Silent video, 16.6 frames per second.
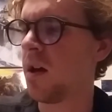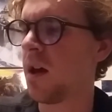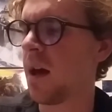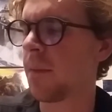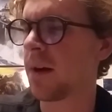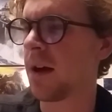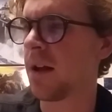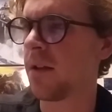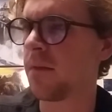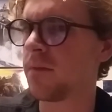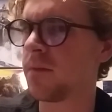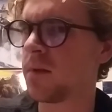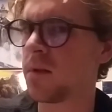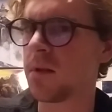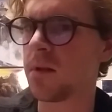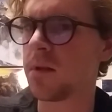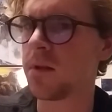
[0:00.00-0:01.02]
I'm kind of
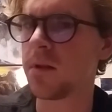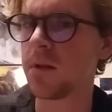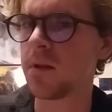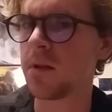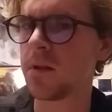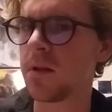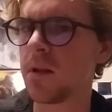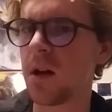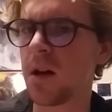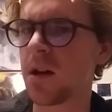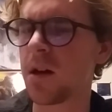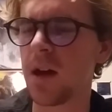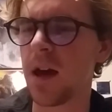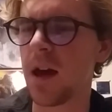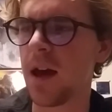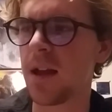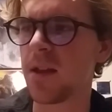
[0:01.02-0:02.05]
st stuck
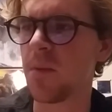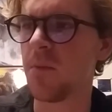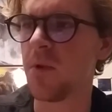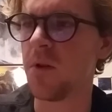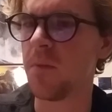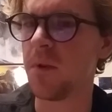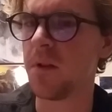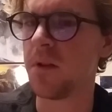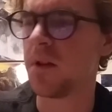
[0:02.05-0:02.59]
at the moment,